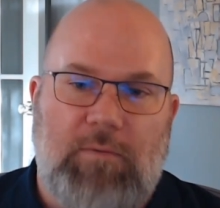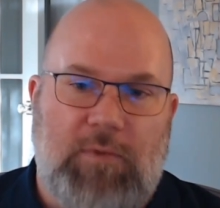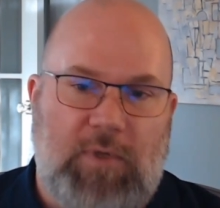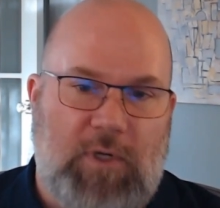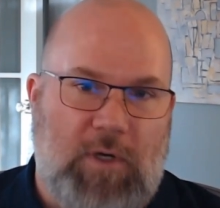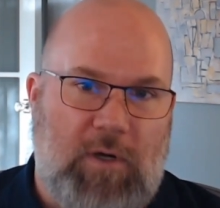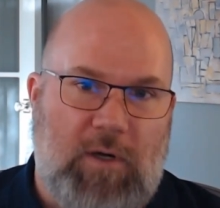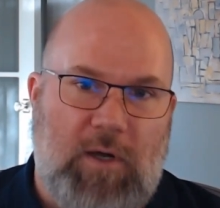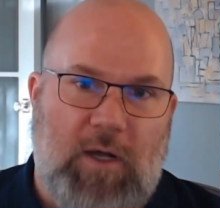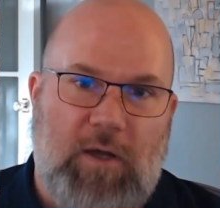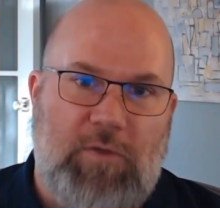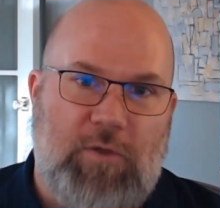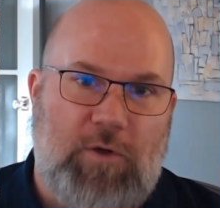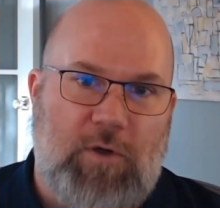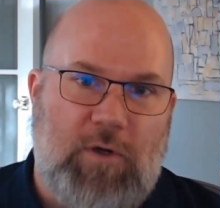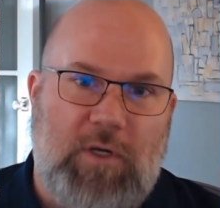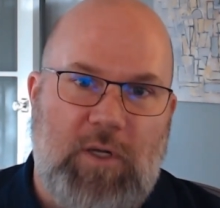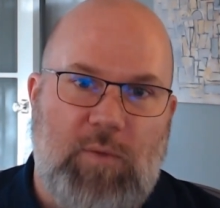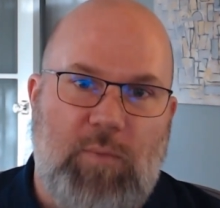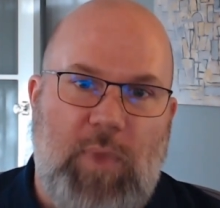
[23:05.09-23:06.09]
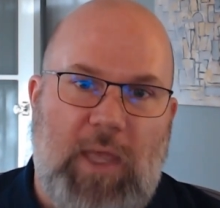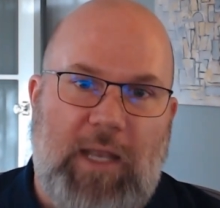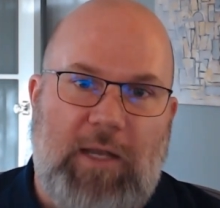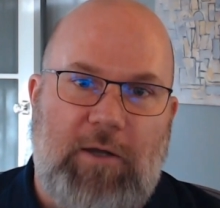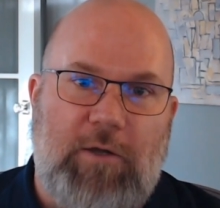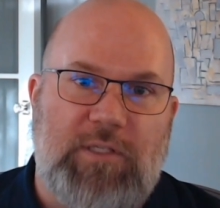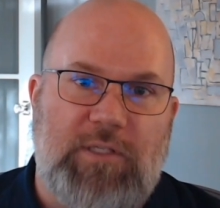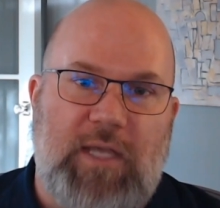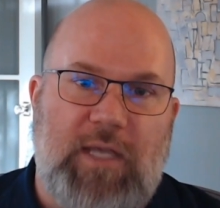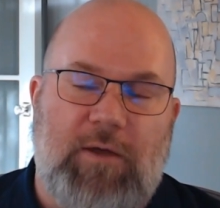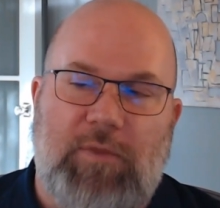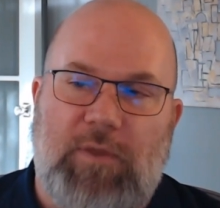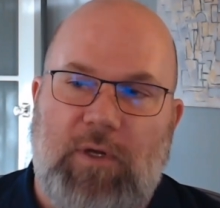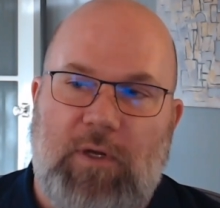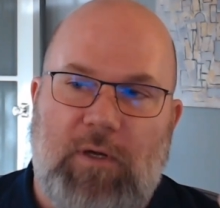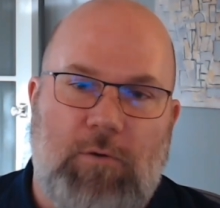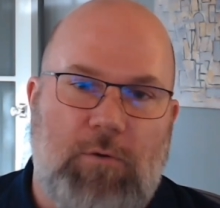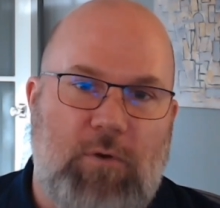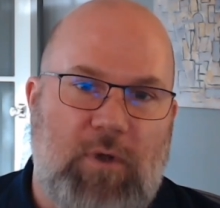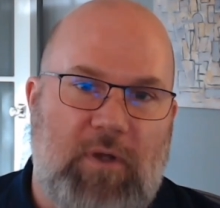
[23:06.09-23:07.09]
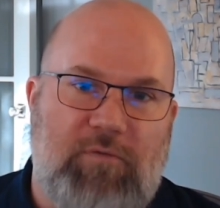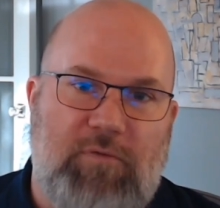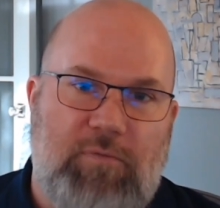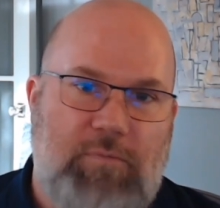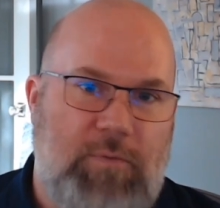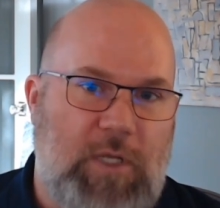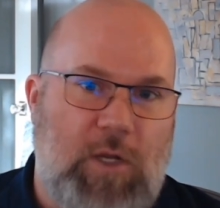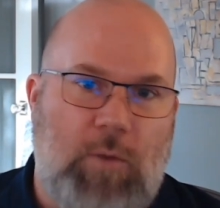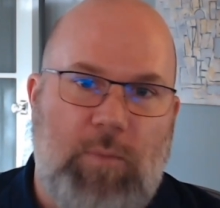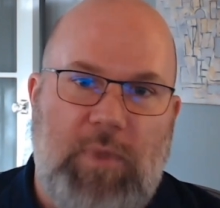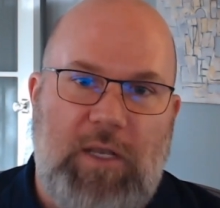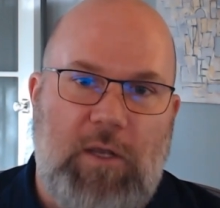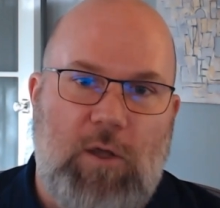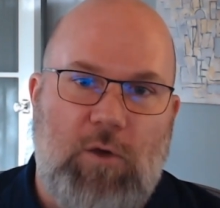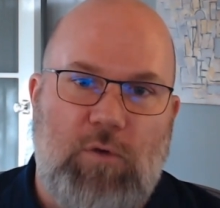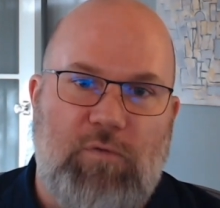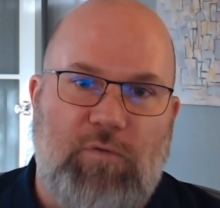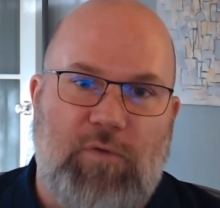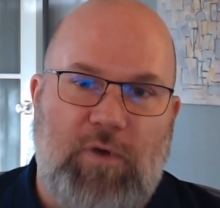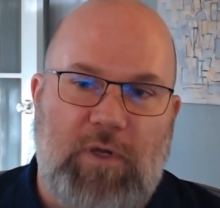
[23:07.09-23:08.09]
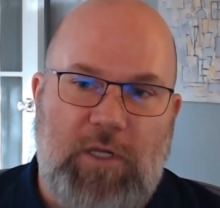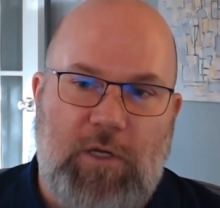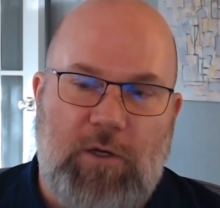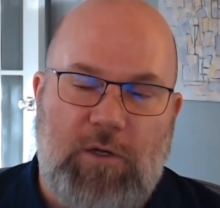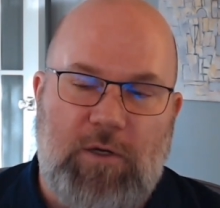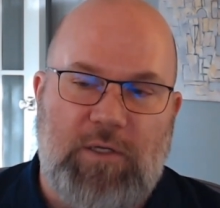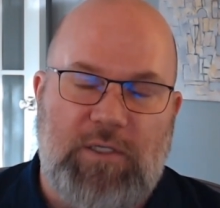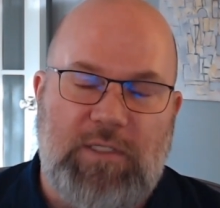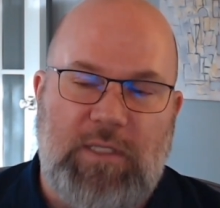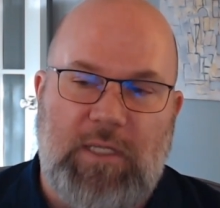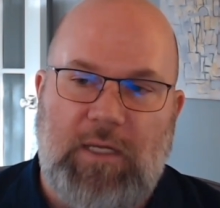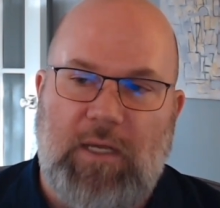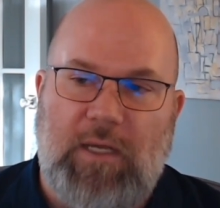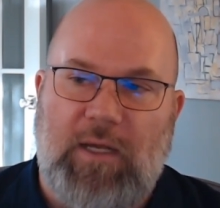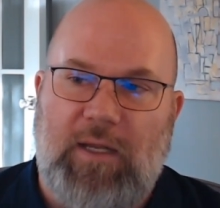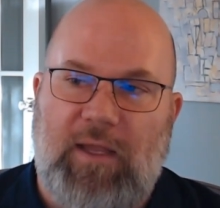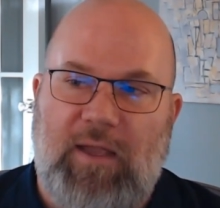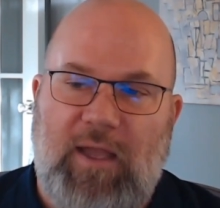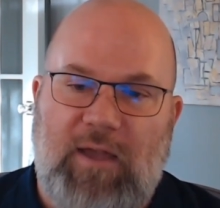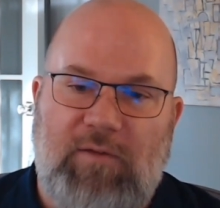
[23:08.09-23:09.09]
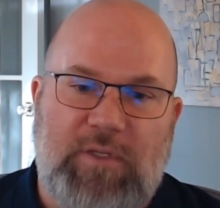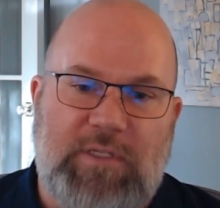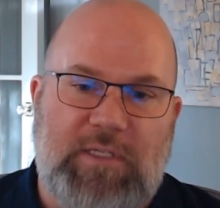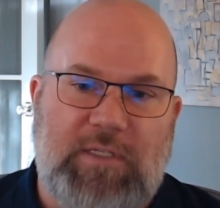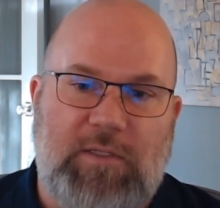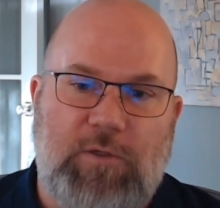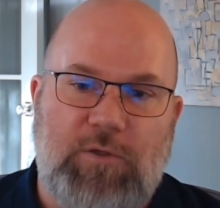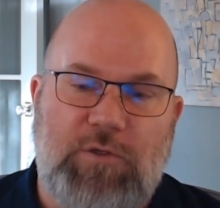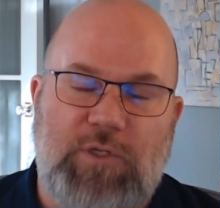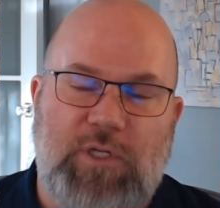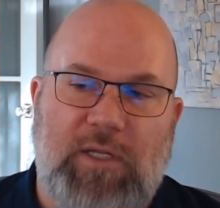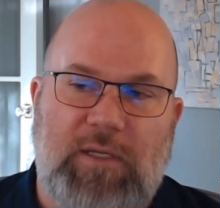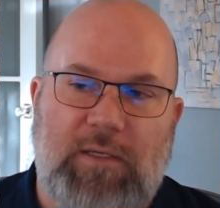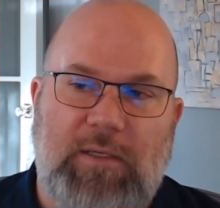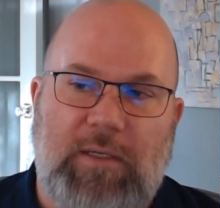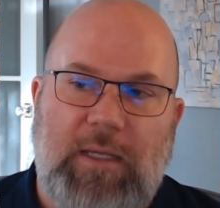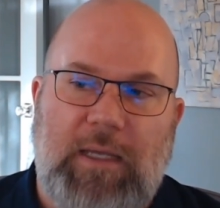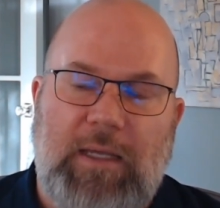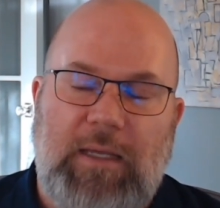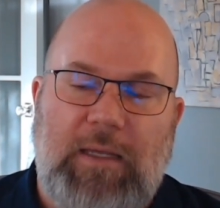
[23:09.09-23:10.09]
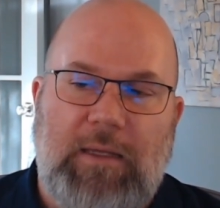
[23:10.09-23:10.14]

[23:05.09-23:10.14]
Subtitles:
There are other competitors out there who have, been known for years that kind of have a solution.